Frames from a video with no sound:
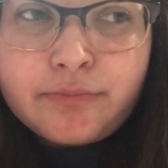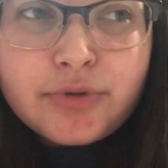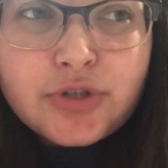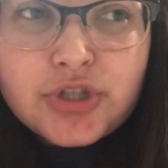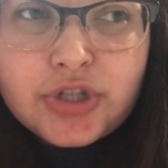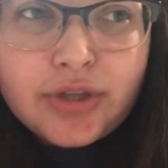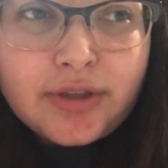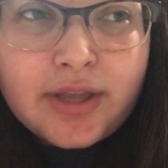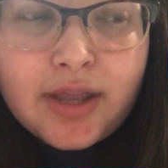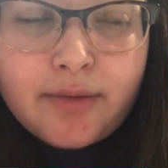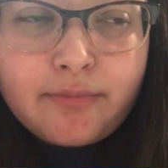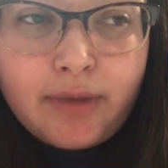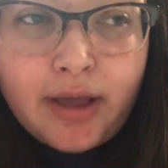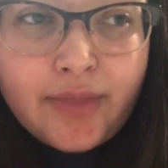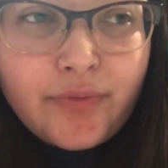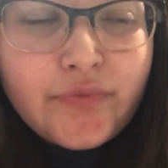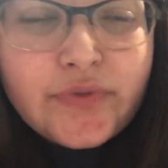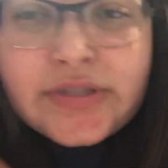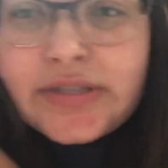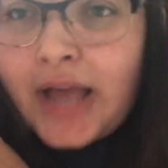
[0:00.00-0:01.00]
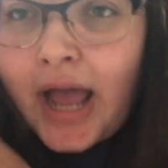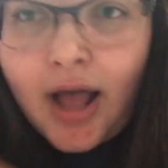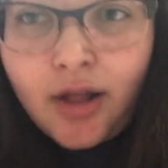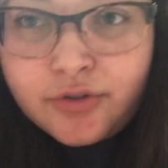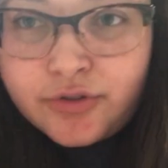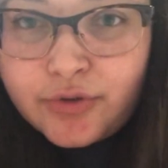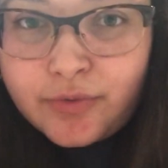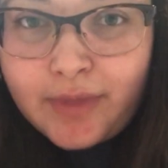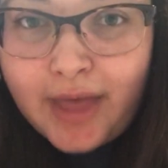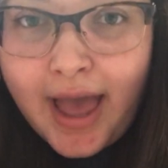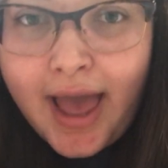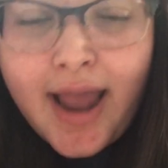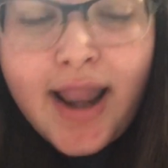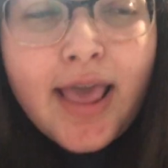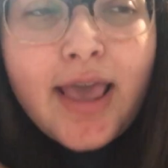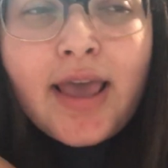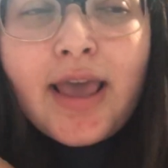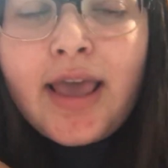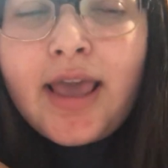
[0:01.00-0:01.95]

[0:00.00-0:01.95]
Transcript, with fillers: bajillion months, I'll do that.